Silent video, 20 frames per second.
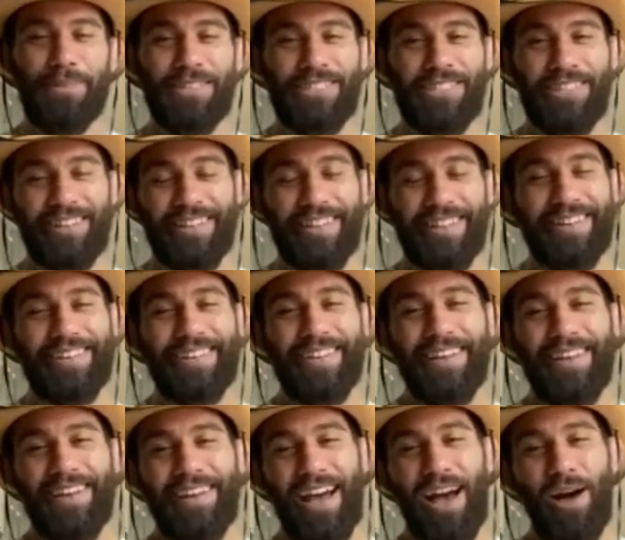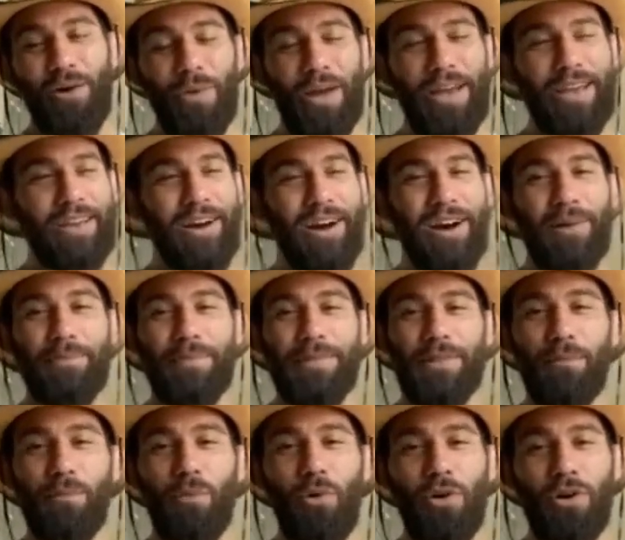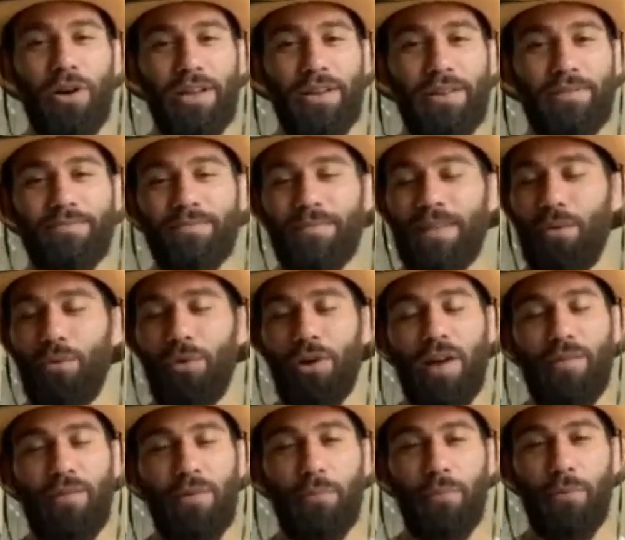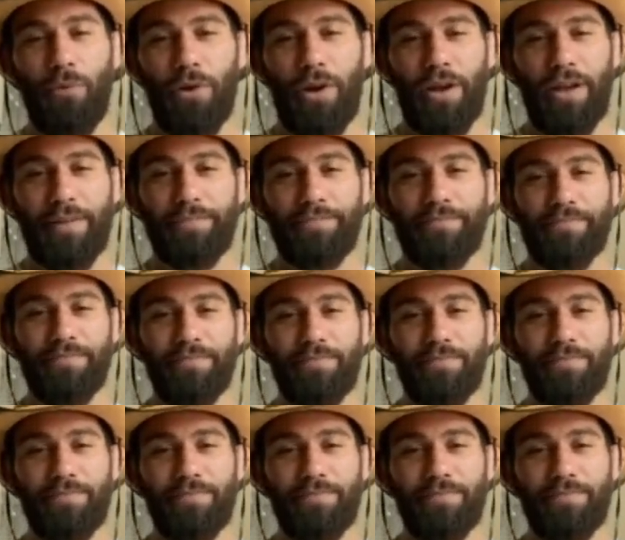and chilling. I wake up in the morning at whatever point,